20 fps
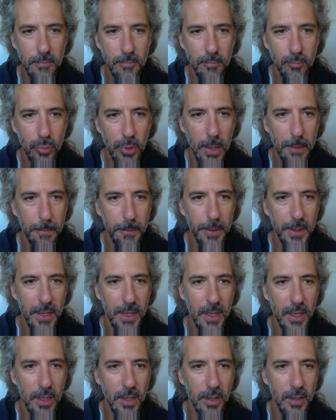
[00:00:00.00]
property,
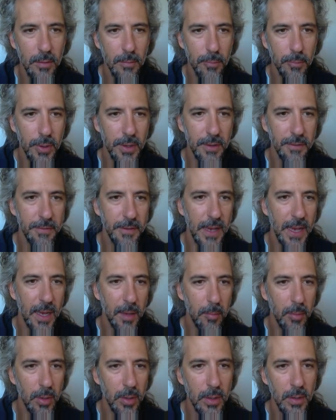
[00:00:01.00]

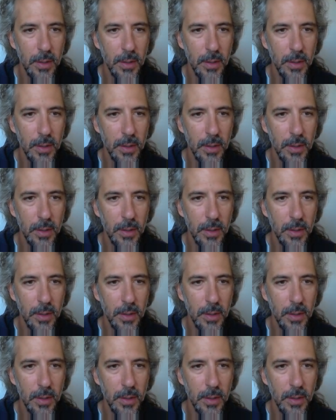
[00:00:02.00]
prefab,